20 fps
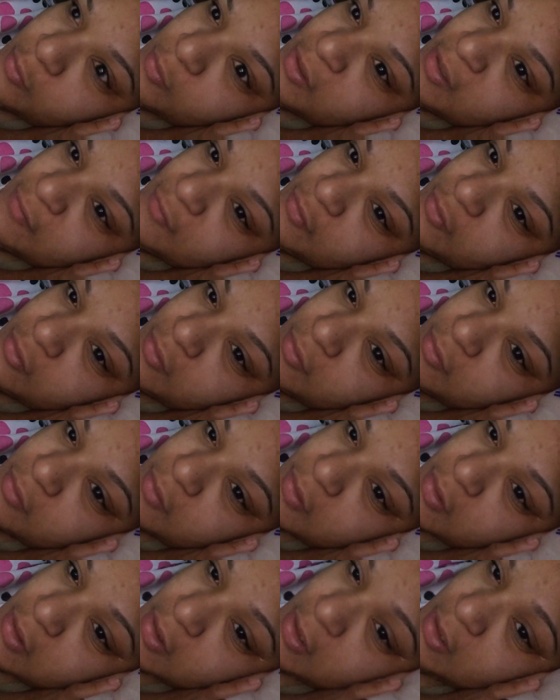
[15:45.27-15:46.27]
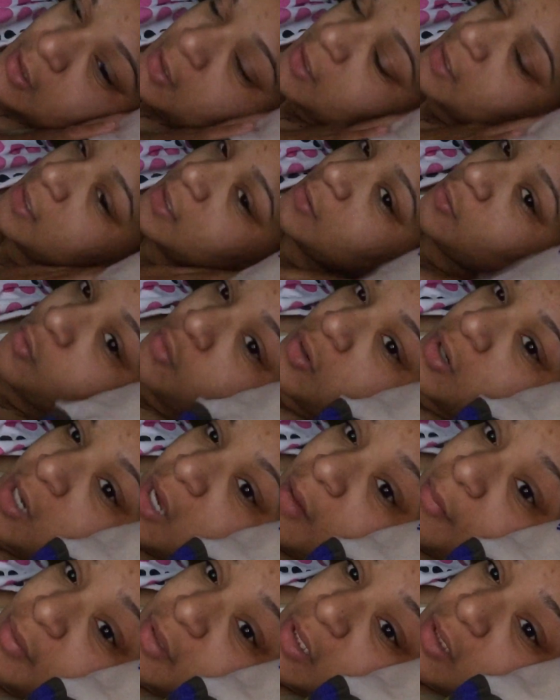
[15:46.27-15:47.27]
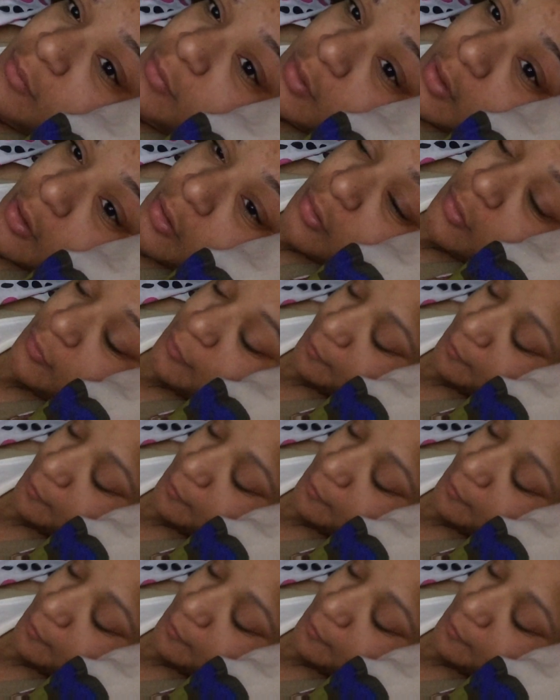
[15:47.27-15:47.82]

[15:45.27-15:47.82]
whatever. Or comment down below.